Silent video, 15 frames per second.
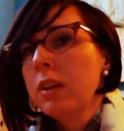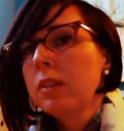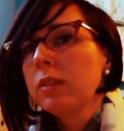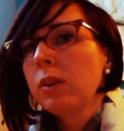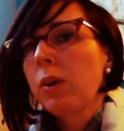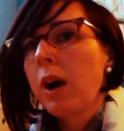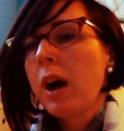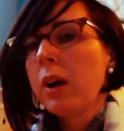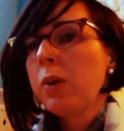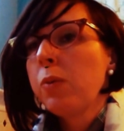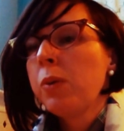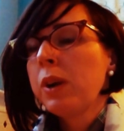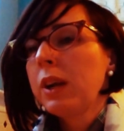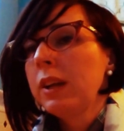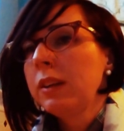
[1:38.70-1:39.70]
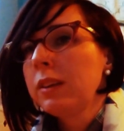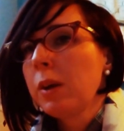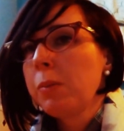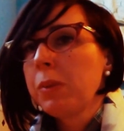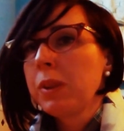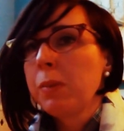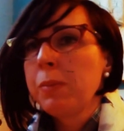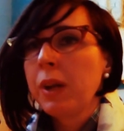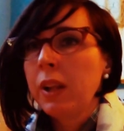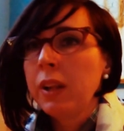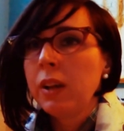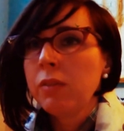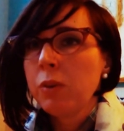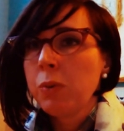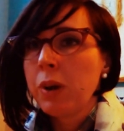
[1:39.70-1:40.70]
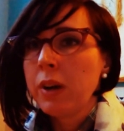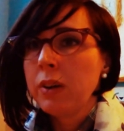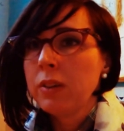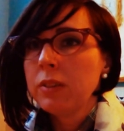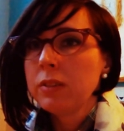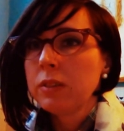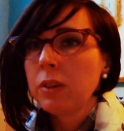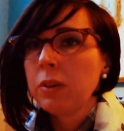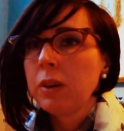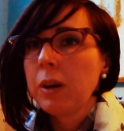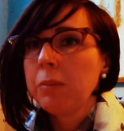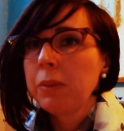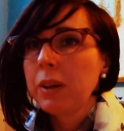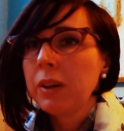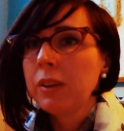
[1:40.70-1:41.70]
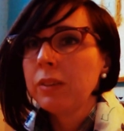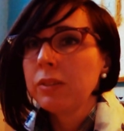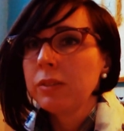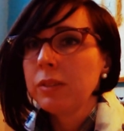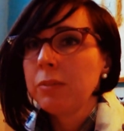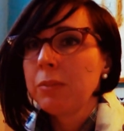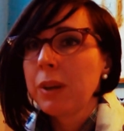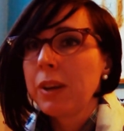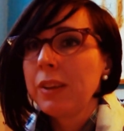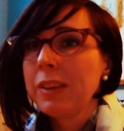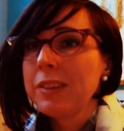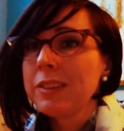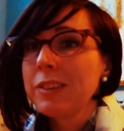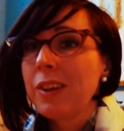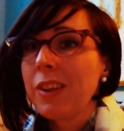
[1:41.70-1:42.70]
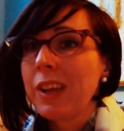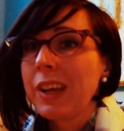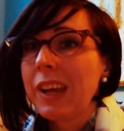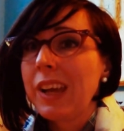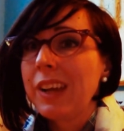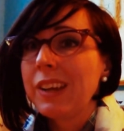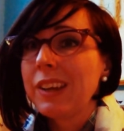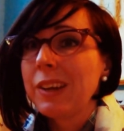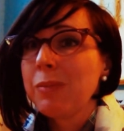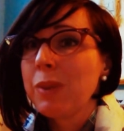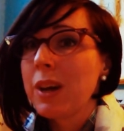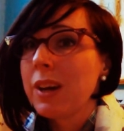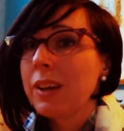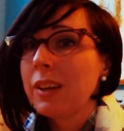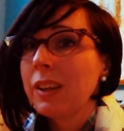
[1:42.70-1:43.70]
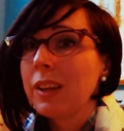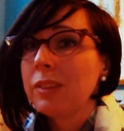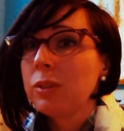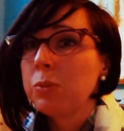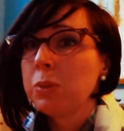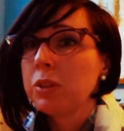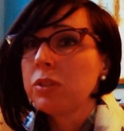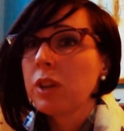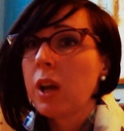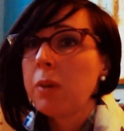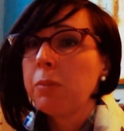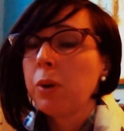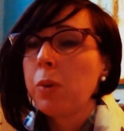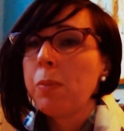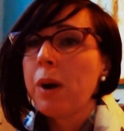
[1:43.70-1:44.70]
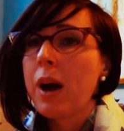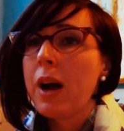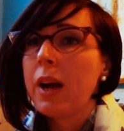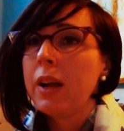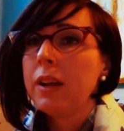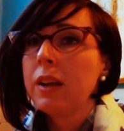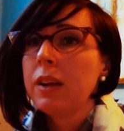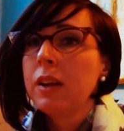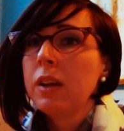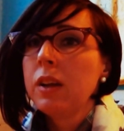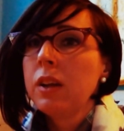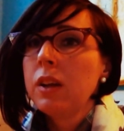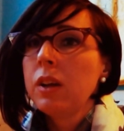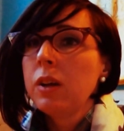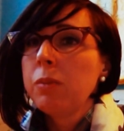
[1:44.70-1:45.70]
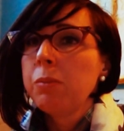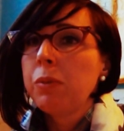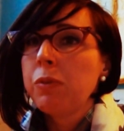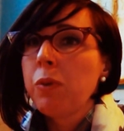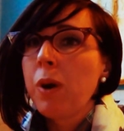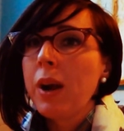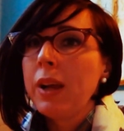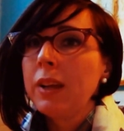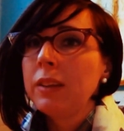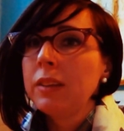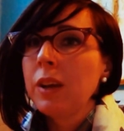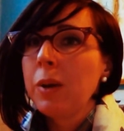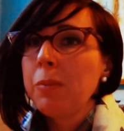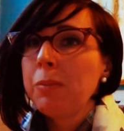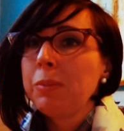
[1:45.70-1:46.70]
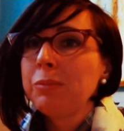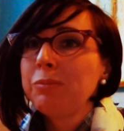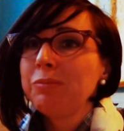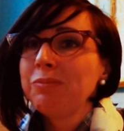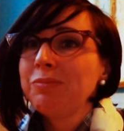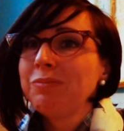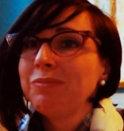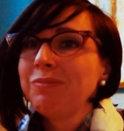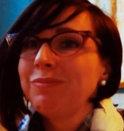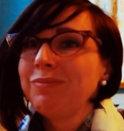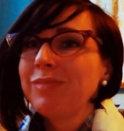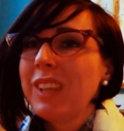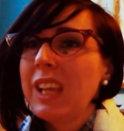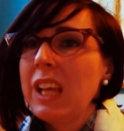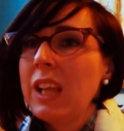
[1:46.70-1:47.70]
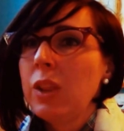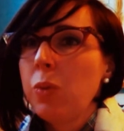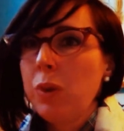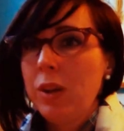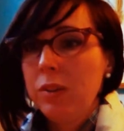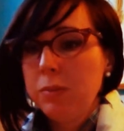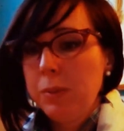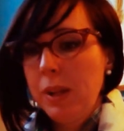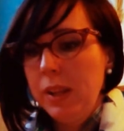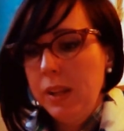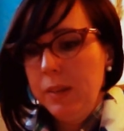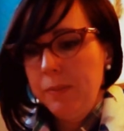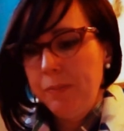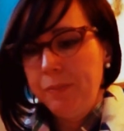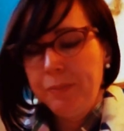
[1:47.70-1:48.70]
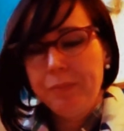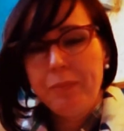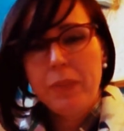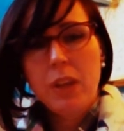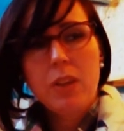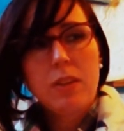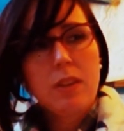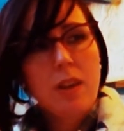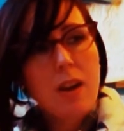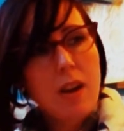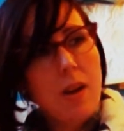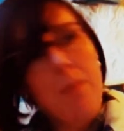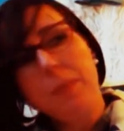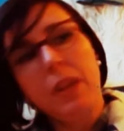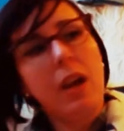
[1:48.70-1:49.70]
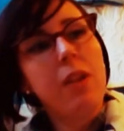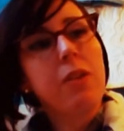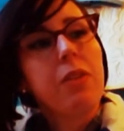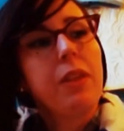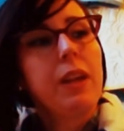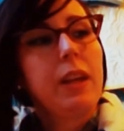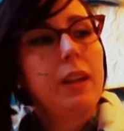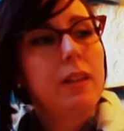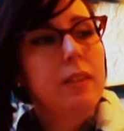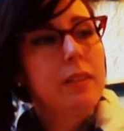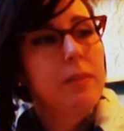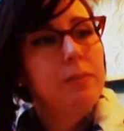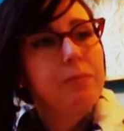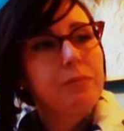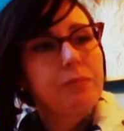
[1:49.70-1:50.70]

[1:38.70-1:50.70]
So I don't want to end up in the belly of a whale. So I'm gonna listen all I can, and I'm not gonna let too much time go by before I end up in the whale's belly. The other thing is,